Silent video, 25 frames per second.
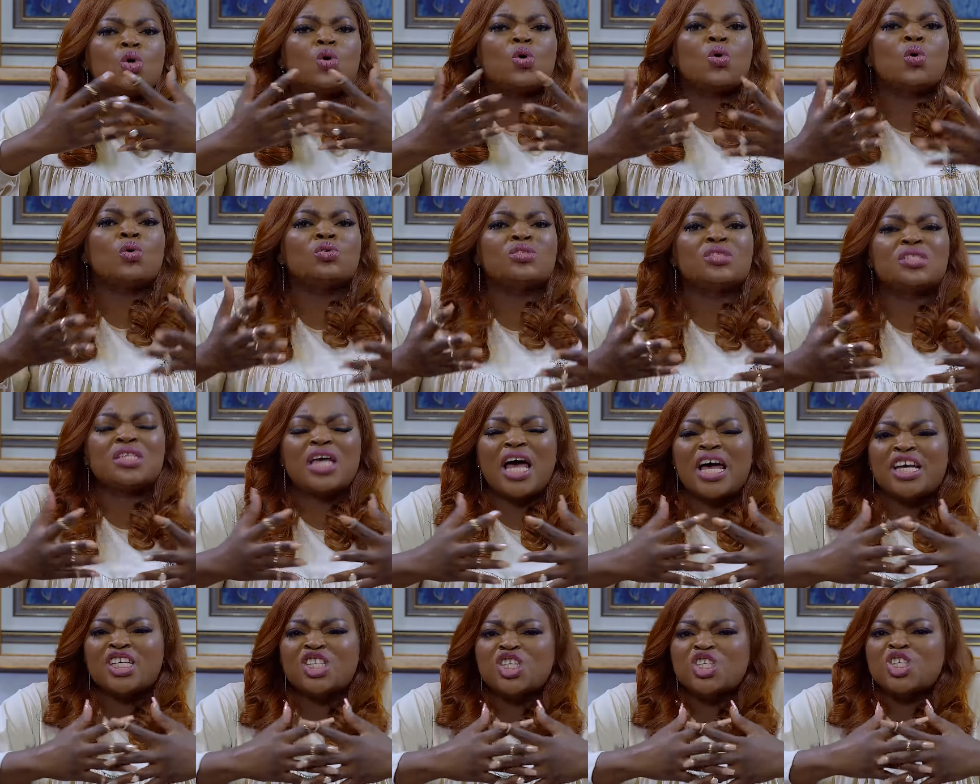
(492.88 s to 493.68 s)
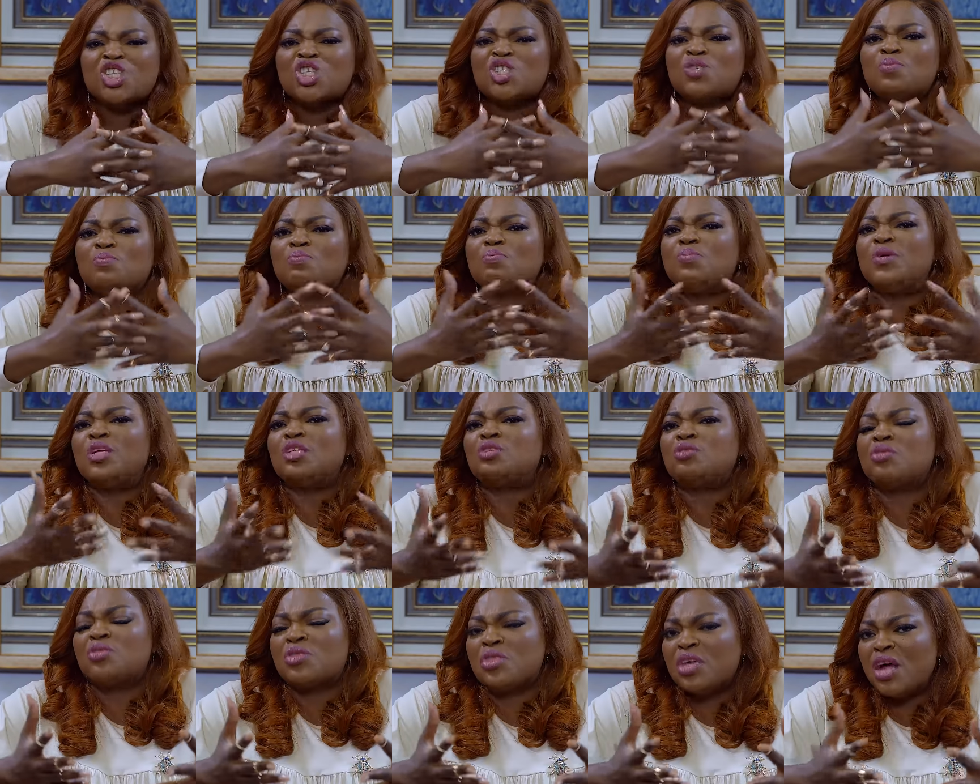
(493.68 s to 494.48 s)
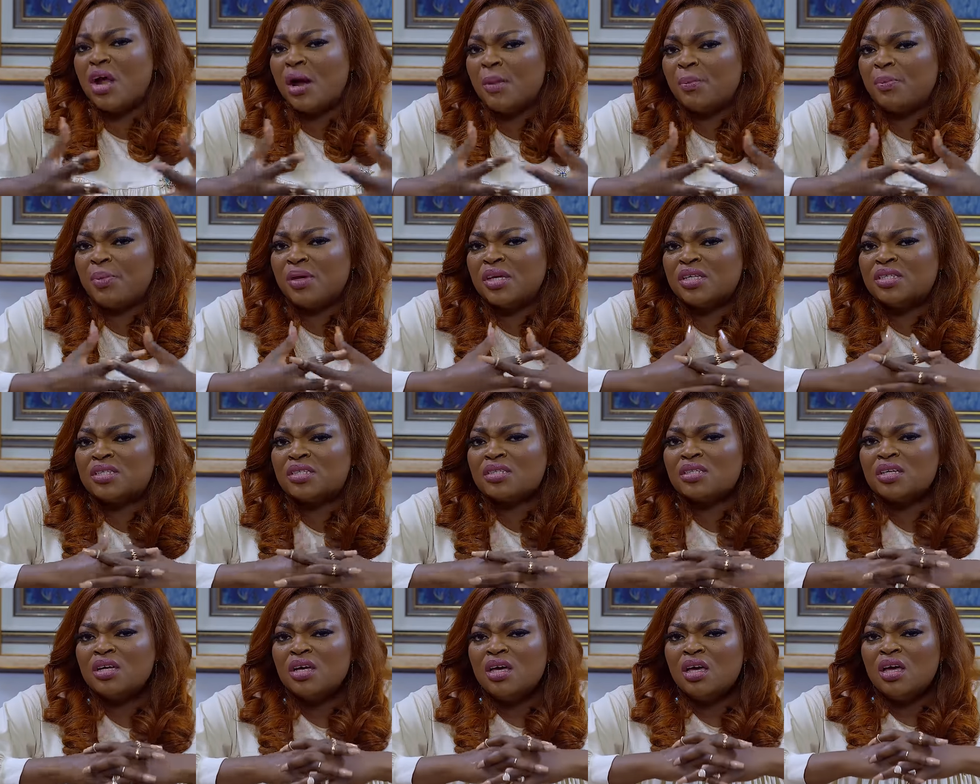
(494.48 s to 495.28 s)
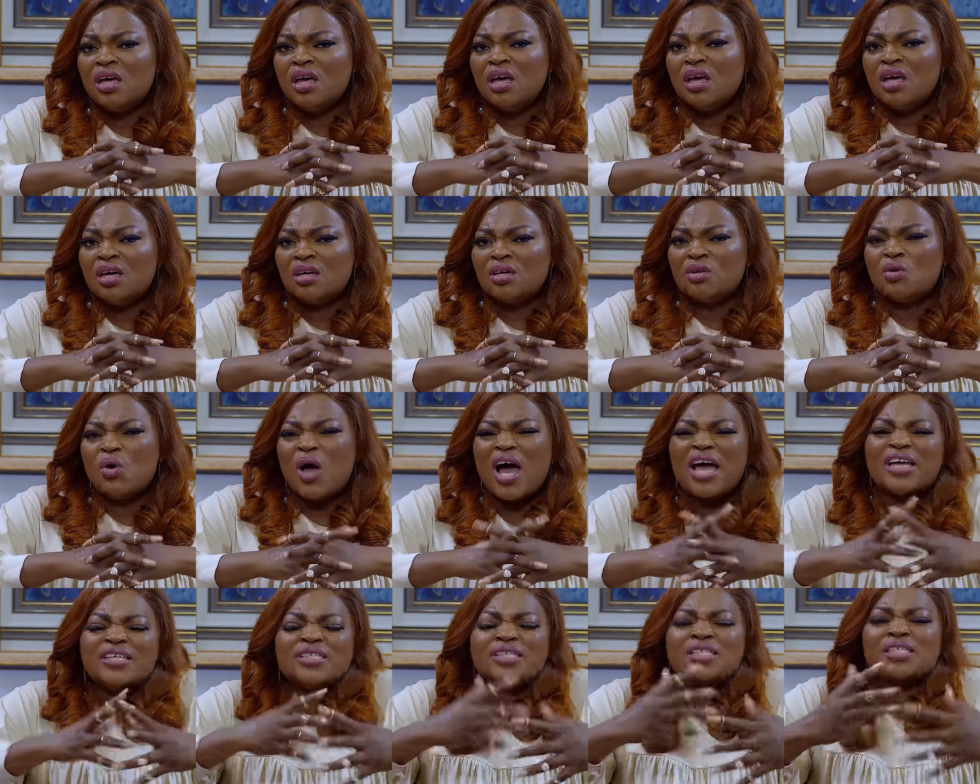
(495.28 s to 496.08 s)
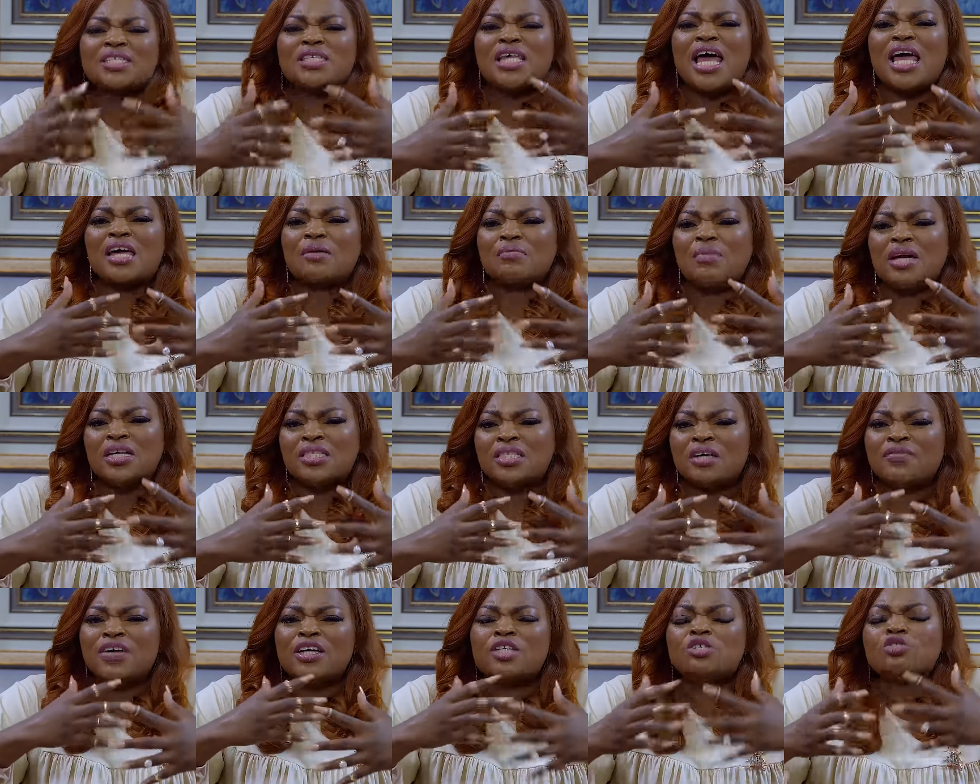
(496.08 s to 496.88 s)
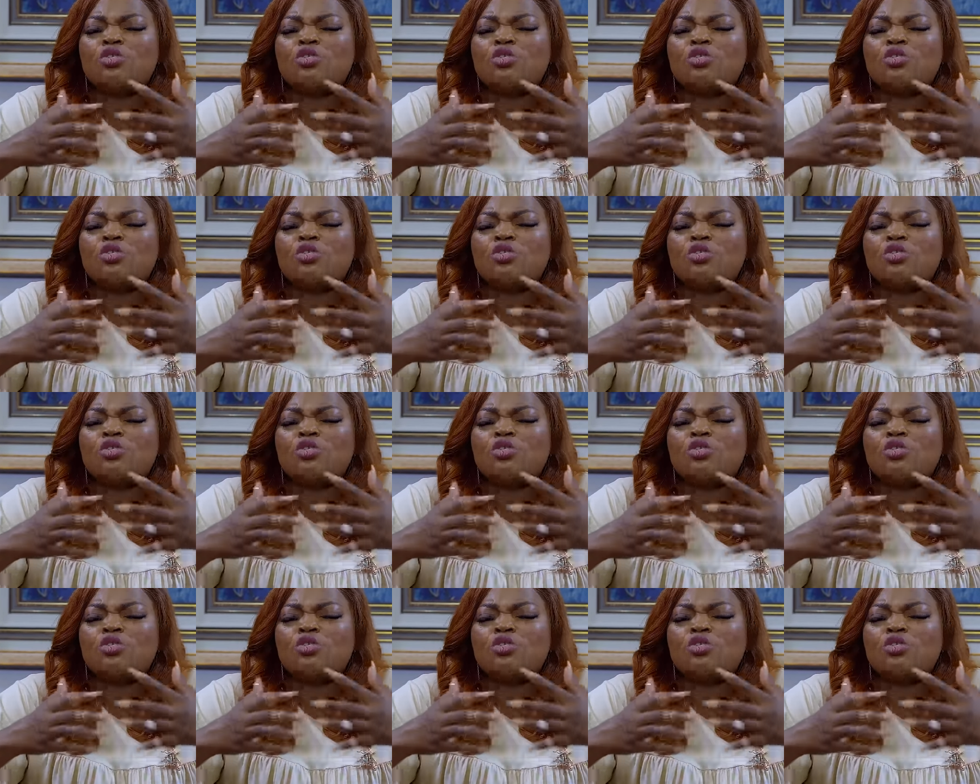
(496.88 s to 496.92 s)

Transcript: quotes, I speak to therapists. You know, I psych myself, I